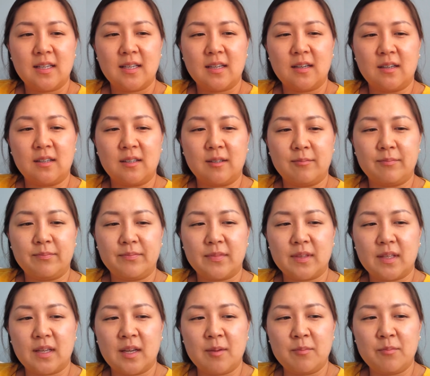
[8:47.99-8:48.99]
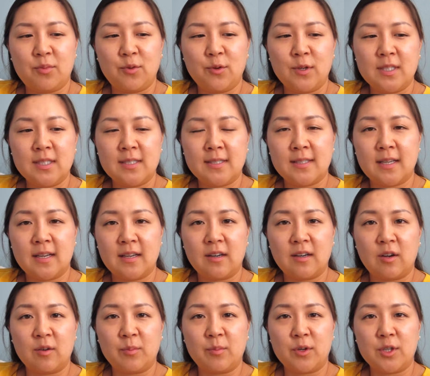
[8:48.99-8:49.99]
I'm pretty set on